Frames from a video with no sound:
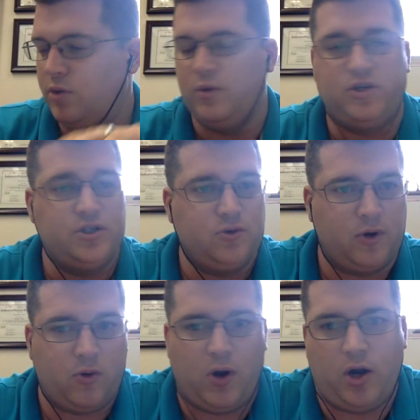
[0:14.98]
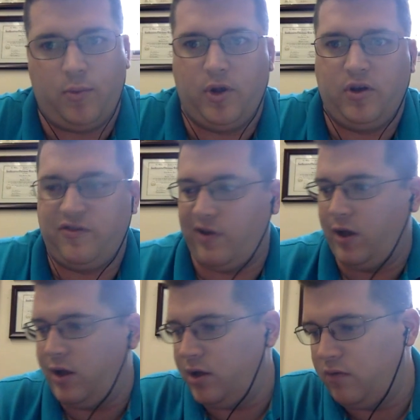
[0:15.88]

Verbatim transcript: which is a requirement. Uh,